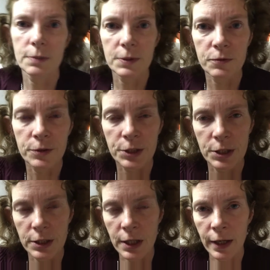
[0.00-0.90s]
before
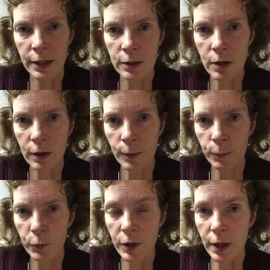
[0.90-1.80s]
she died.
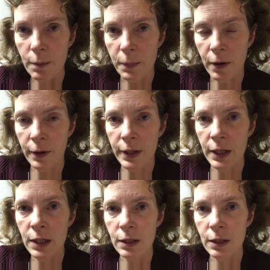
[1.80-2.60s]
We had a party